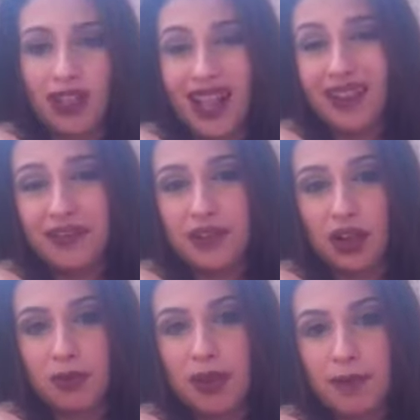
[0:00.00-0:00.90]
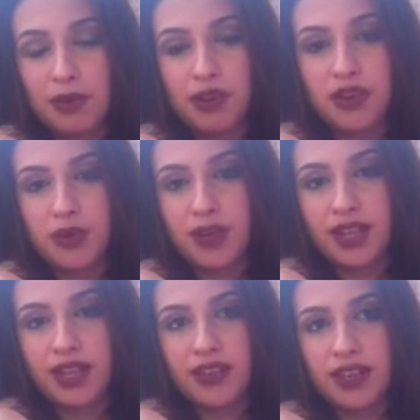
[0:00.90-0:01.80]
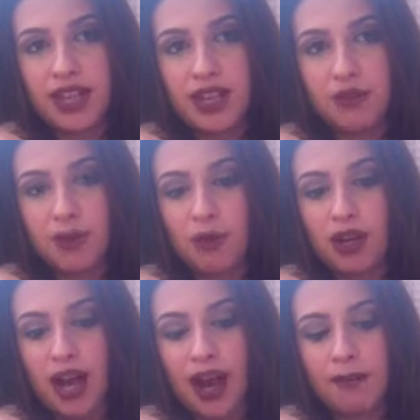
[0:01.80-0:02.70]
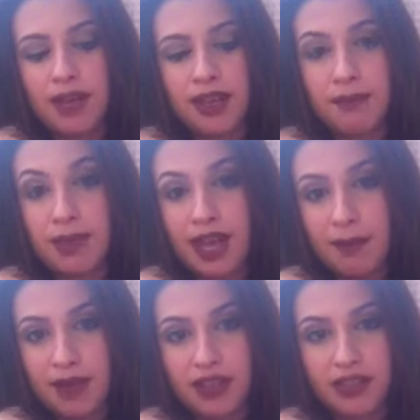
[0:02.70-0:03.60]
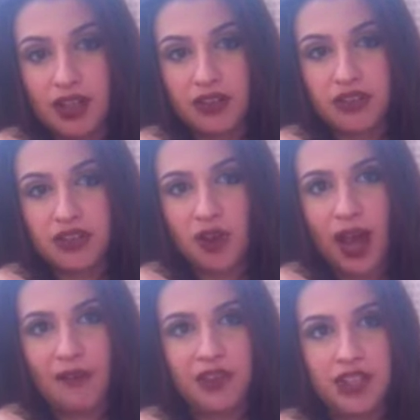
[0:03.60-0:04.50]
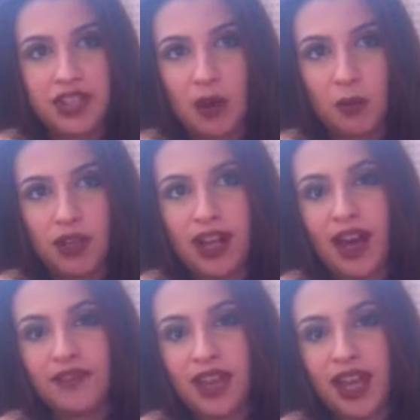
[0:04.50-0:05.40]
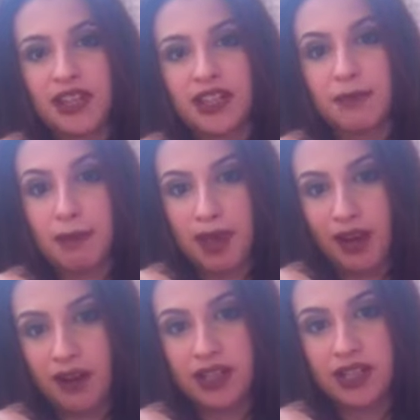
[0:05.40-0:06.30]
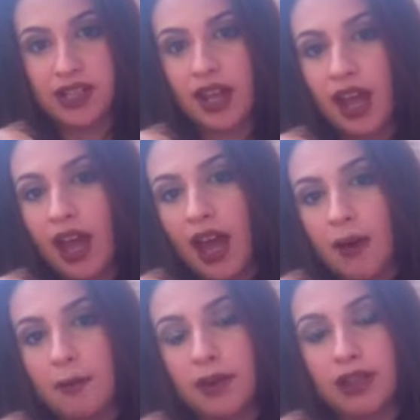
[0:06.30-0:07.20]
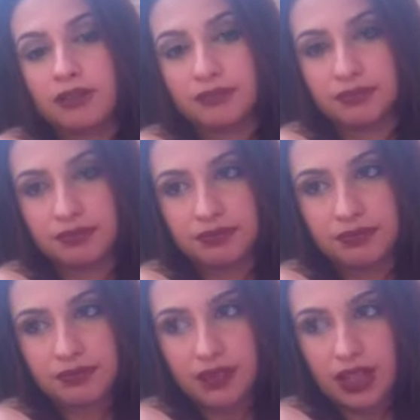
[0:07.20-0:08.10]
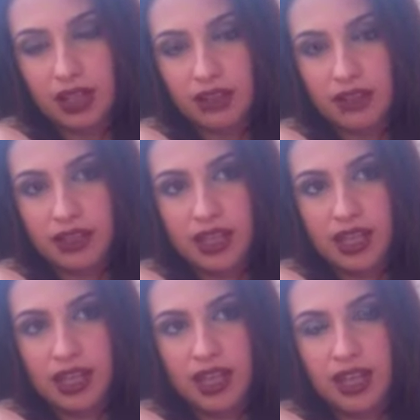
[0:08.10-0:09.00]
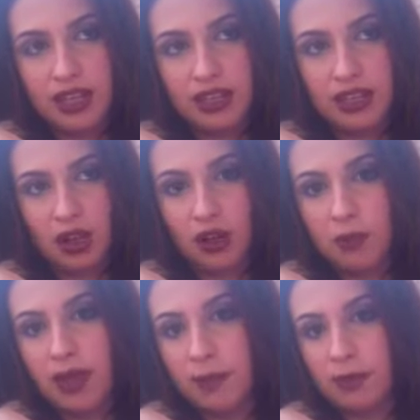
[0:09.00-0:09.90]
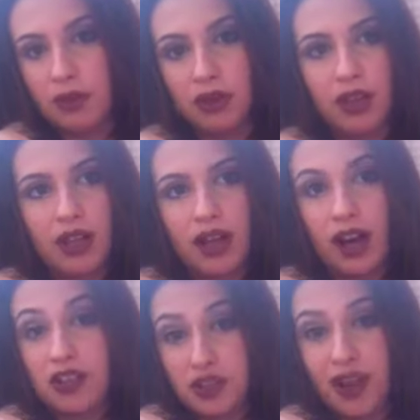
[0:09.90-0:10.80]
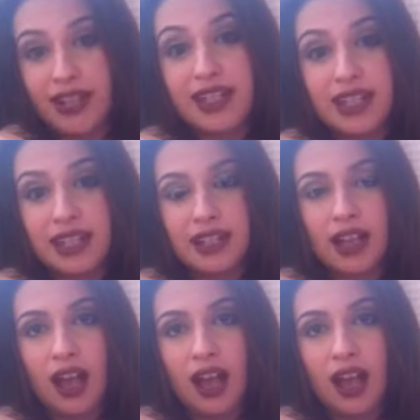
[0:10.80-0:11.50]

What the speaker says: a lot of young people are doing the Reborn hobby. Me, I'm an adult, so obviously I wouldn't have to ask my parents. But the younger people, under 18,